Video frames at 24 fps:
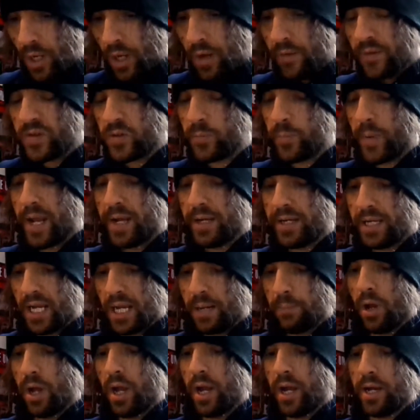of
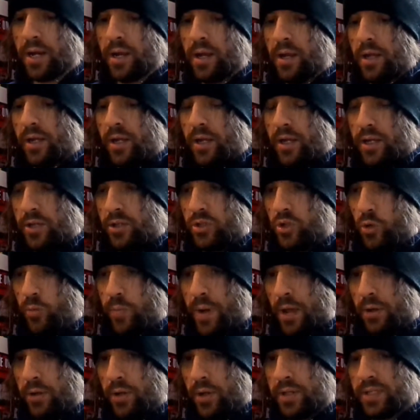spending my
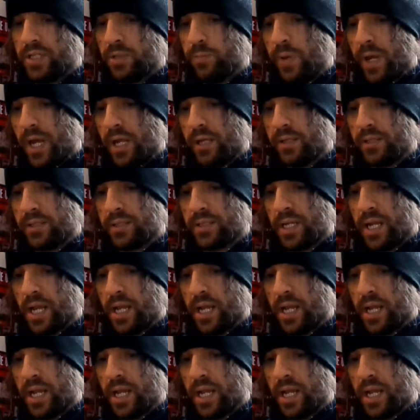£2.90